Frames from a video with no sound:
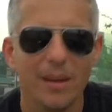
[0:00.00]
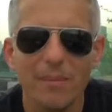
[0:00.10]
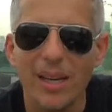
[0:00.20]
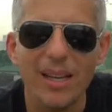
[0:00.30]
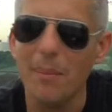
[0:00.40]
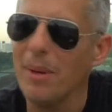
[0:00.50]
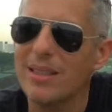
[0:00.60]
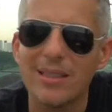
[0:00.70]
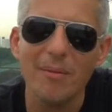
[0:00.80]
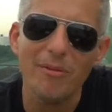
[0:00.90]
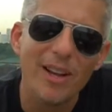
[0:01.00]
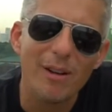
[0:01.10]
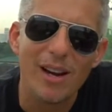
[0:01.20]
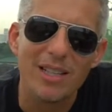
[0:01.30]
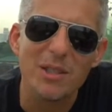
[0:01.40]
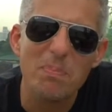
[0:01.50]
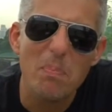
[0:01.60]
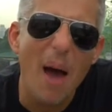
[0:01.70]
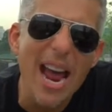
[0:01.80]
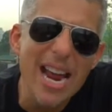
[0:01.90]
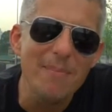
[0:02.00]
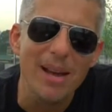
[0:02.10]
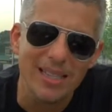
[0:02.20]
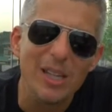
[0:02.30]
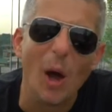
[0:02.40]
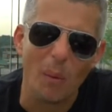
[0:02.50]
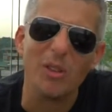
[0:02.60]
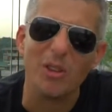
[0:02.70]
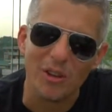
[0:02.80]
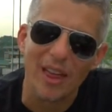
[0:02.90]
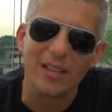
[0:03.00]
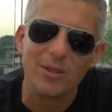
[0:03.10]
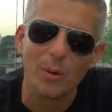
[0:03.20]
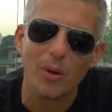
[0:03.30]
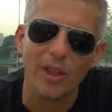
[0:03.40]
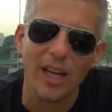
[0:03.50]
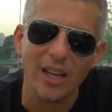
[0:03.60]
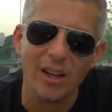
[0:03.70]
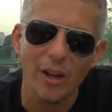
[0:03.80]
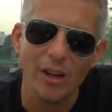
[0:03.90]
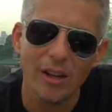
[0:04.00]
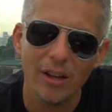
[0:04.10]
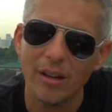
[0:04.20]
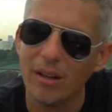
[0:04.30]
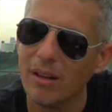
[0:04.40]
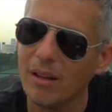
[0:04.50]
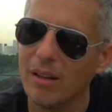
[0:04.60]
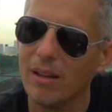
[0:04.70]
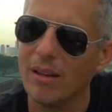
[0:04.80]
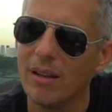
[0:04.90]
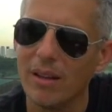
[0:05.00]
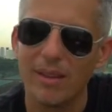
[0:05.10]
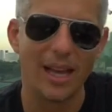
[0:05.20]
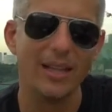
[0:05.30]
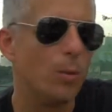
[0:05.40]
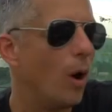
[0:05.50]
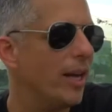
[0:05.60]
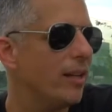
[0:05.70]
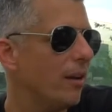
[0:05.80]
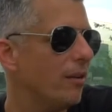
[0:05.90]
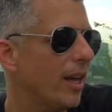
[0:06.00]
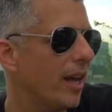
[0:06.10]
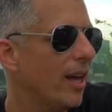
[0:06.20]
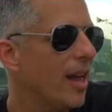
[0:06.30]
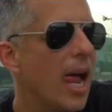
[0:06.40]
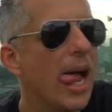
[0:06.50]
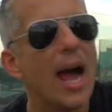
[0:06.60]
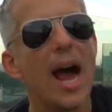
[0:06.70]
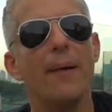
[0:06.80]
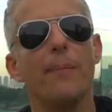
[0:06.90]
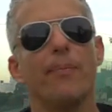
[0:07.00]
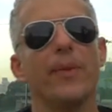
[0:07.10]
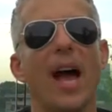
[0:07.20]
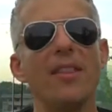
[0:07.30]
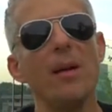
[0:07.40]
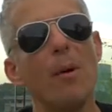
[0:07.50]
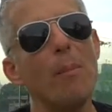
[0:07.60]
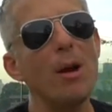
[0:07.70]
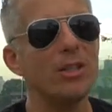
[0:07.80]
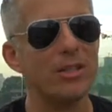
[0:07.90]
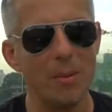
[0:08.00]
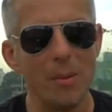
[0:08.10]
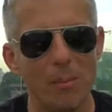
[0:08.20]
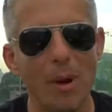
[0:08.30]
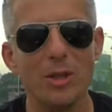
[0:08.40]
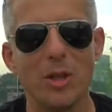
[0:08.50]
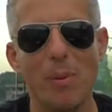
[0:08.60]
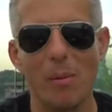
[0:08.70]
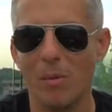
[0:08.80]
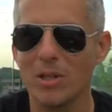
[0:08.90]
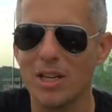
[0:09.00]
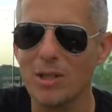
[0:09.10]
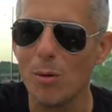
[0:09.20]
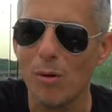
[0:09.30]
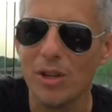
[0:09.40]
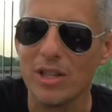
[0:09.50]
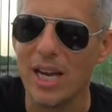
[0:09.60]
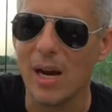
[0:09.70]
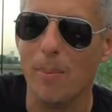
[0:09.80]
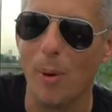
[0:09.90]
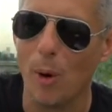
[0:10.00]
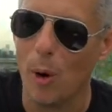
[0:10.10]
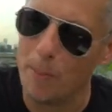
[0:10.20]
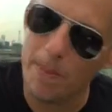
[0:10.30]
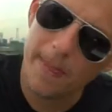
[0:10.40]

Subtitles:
Because, I mean, some federations pay me to go and do that sort of thing, you know? That's what I don't get. I think most of the problem was I saw all the Singapore